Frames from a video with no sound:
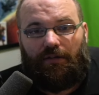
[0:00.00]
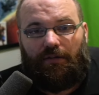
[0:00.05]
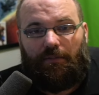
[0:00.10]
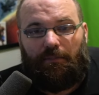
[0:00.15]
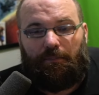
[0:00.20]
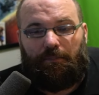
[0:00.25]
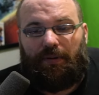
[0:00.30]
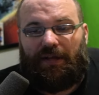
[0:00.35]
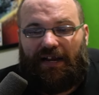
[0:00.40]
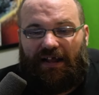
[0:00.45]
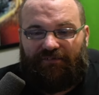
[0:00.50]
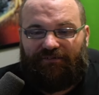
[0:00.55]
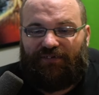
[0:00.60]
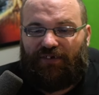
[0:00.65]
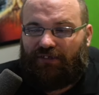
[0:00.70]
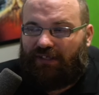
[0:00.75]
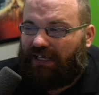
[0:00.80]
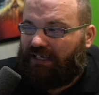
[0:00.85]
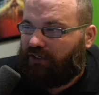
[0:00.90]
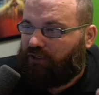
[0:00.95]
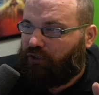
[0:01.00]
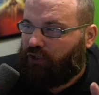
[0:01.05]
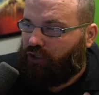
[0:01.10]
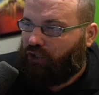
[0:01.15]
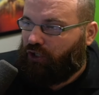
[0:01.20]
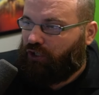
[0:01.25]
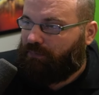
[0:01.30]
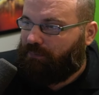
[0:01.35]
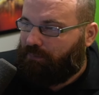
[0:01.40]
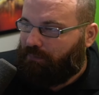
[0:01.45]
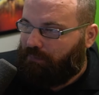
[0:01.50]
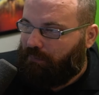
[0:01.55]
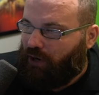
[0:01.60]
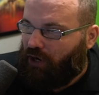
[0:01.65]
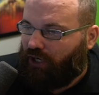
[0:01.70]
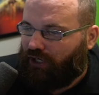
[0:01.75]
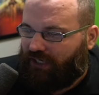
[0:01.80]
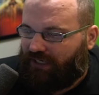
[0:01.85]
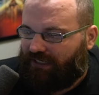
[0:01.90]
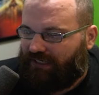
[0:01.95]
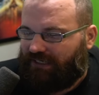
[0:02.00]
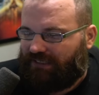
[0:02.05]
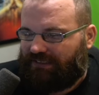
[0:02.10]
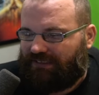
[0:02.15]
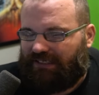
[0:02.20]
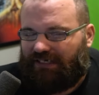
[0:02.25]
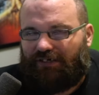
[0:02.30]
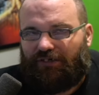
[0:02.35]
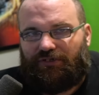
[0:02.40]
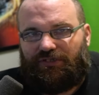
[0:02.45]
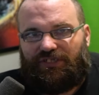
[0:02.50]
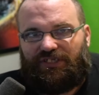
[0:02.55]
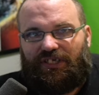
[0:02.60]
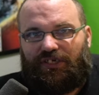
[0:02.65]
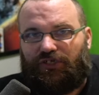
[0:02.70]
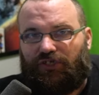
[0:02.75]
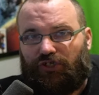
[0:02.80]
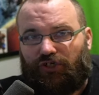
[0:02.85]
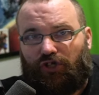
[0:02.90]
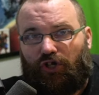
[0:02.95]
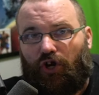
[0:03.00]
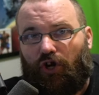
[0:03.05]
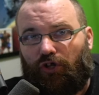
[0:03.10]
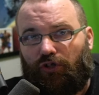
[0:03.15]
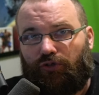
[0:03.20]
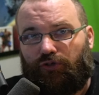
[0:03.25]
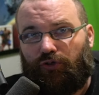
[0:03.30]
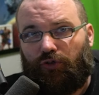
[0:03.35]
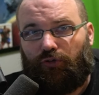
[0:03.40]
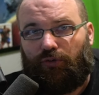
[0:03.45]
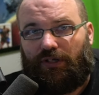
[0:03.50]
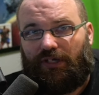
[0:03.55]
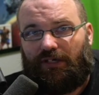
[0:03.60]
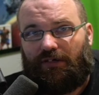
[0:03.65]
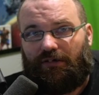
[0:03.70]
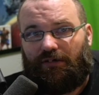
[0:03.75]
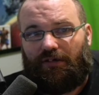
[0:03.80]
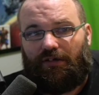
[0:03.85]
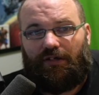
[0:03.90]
But I feel like good marketing deals, such as Call of Duty,